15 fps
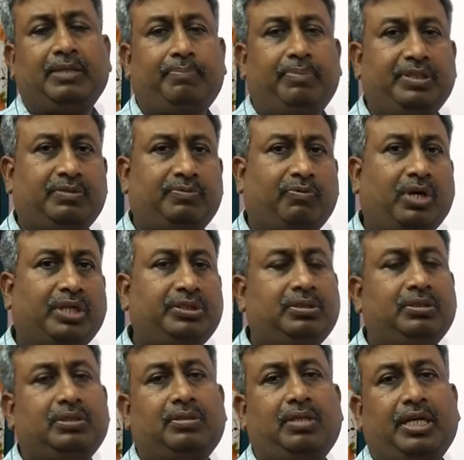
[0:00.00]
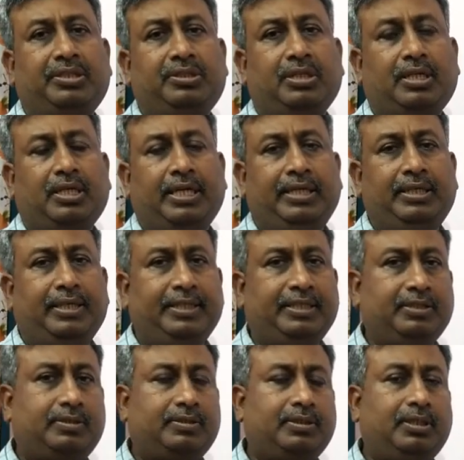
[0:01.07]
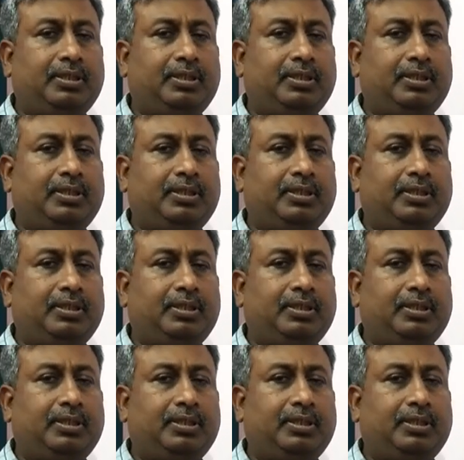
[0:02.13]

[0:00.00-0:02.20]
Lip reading: Please watch this lecture, and it is